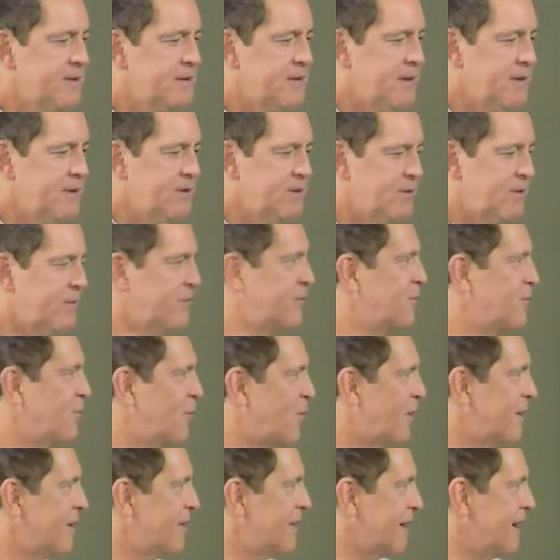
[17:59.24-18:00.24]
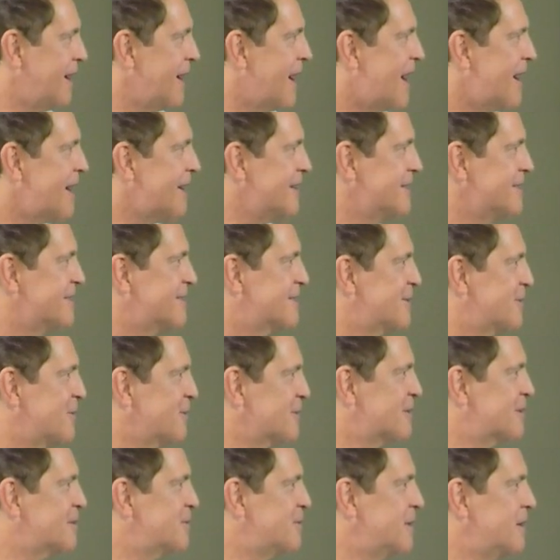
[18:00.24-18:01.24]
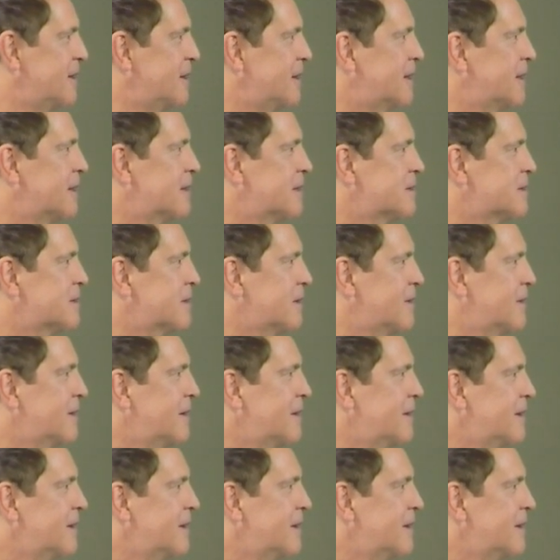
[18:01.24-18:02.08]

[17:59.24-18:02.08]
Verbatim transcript: such a, one of the guys, so to speak. And but so you